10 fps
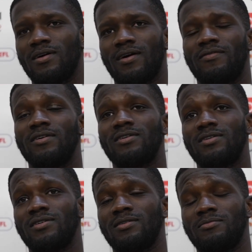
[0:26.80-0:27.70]
I
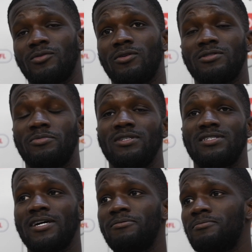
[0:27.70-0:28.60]
think, well, it's been the
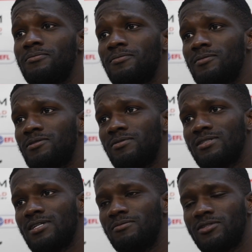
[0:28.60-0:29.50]
same. It's been the
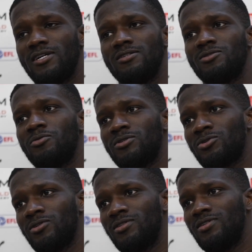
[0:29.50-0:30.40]
same. Training is always
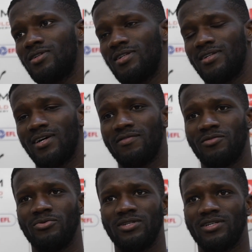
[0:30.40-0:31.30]
good, and every
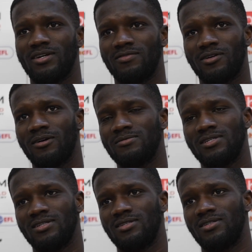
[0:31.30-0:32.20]
week everyone comes
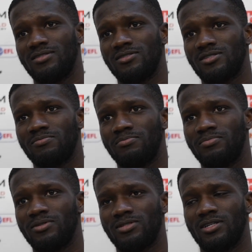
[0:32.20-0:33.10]
in and just
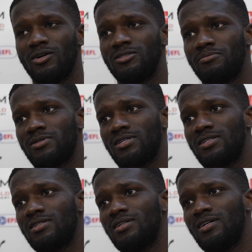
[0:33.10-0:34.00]
puts in 100%. And
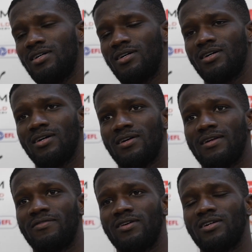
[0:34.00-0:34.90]

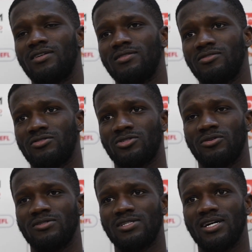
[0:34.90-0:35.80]
I think the
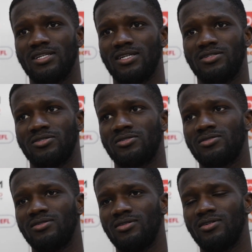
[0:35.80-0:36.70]
result on Saturday
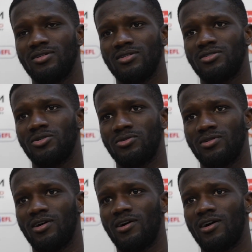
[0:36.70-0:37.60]
just showed
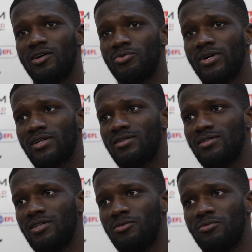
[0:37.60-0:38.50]
our hard work
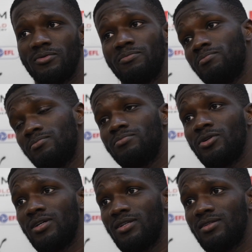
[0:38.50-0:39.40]
that we've been
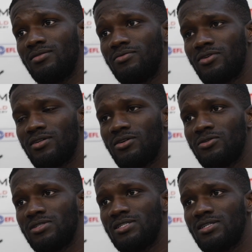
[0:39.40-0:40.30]
putting in throughout the whole
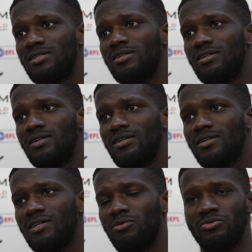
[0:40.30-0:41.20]
season.
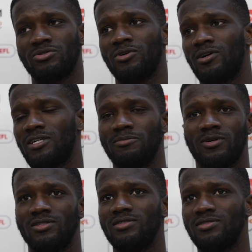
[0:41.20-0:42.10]
And we just got to keep
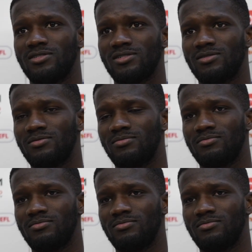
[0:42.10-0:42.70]
on just